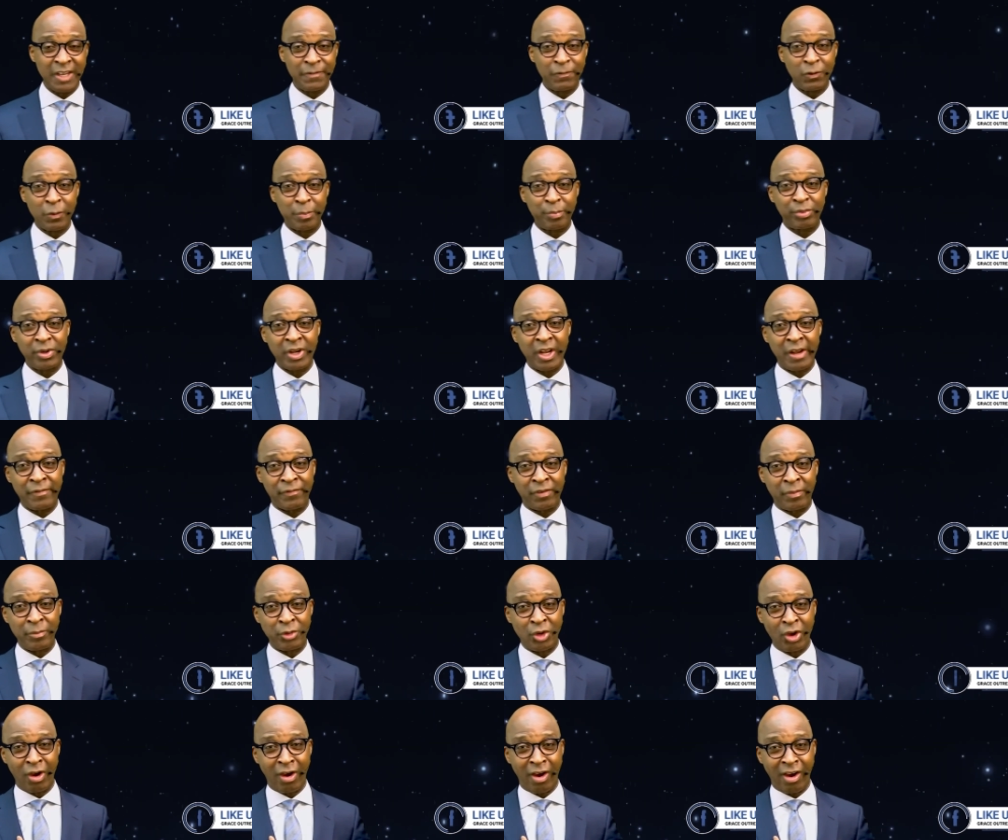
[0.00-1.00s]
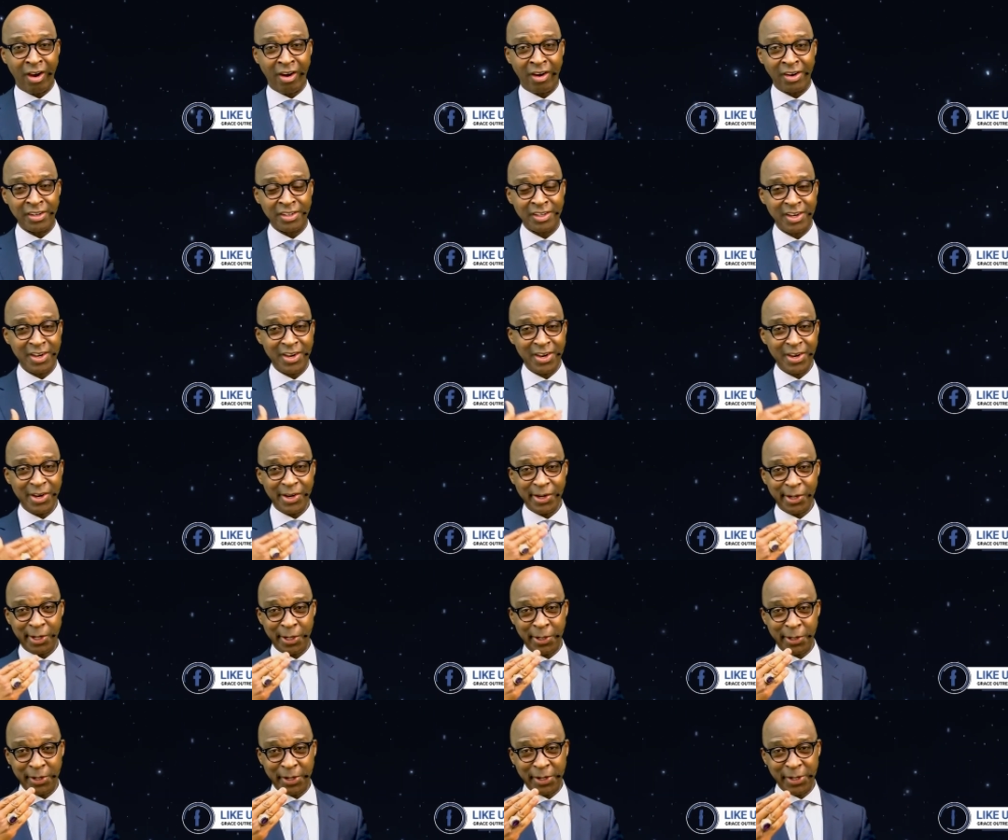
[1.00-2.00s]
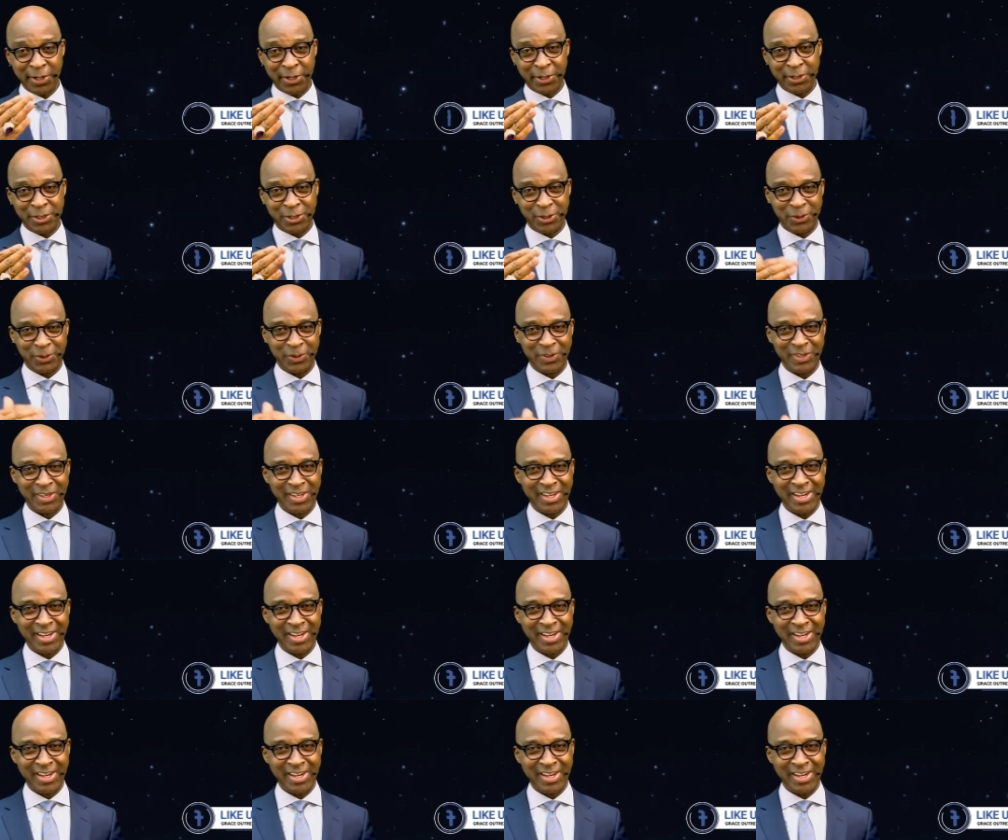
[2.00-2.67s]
if you prayed it from your heart, God heard you.